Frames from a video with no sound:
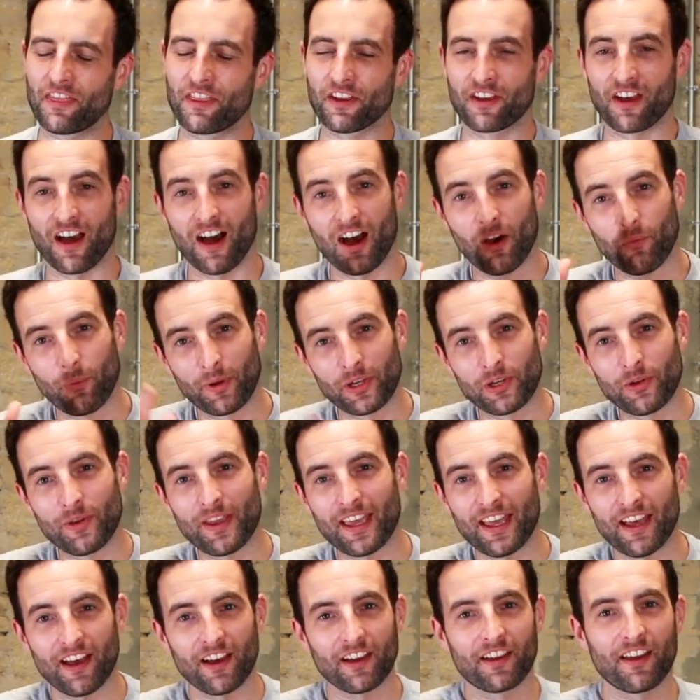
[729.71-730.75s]
car, when you
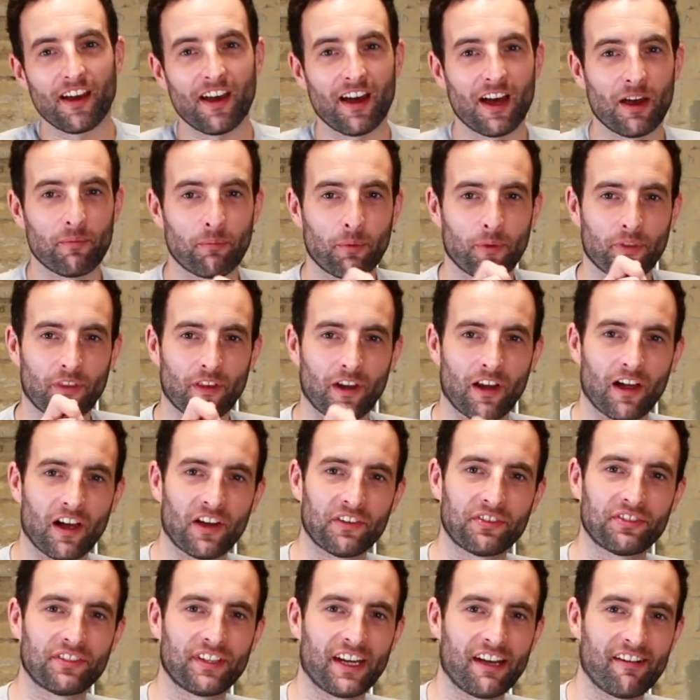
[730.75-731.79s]
hit a curb with a lot
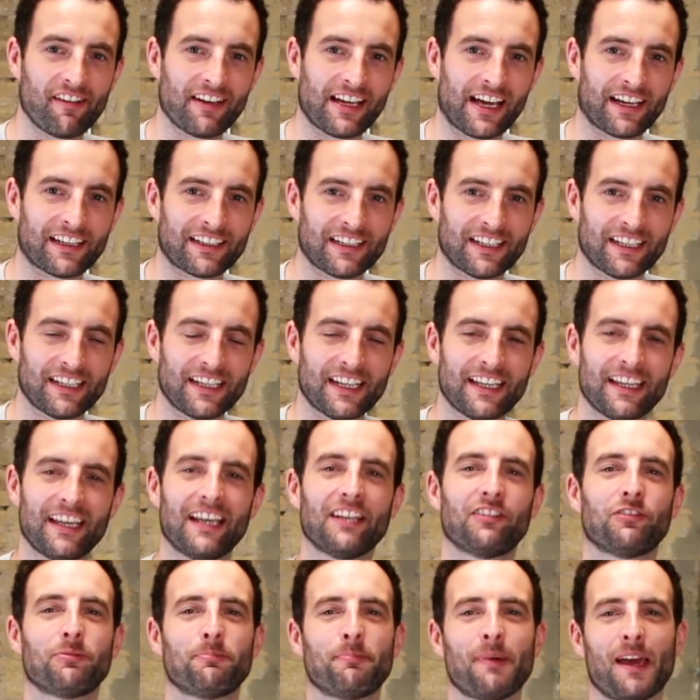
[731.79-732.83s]
of steering angle in it,
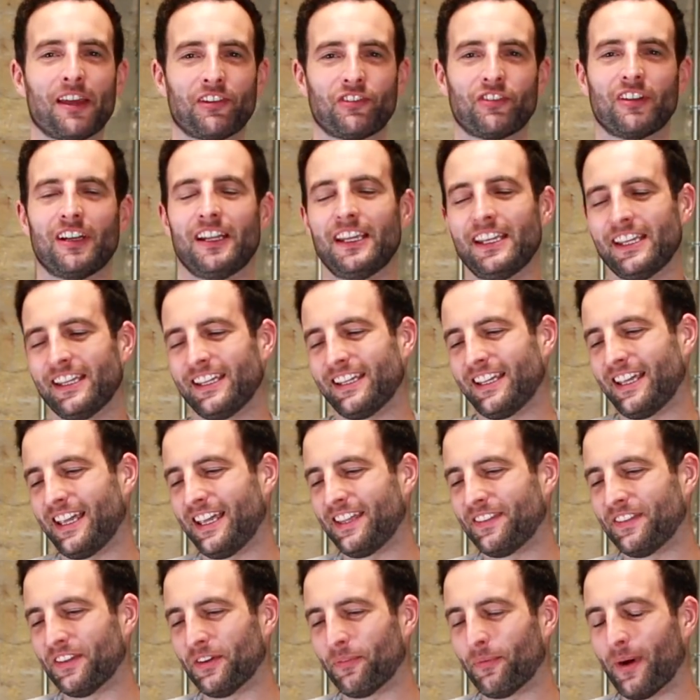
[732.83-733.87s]
especially
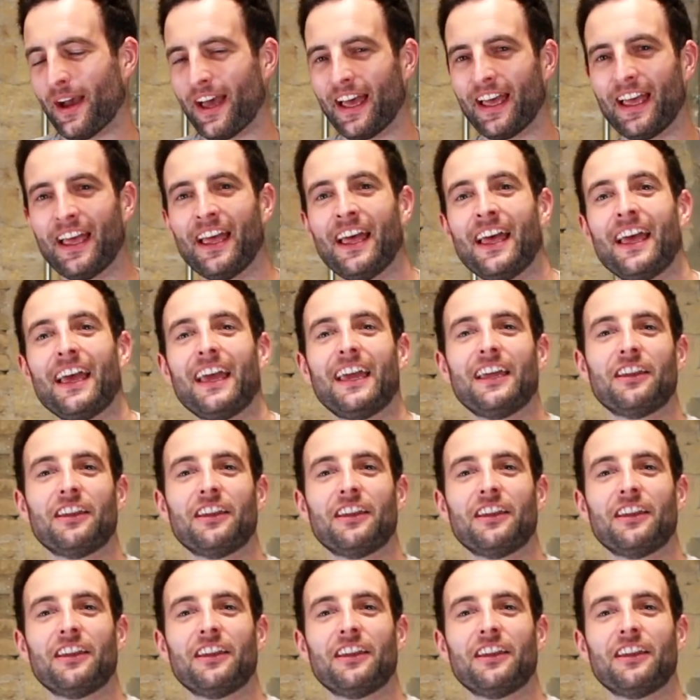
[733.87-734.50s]
in the wet,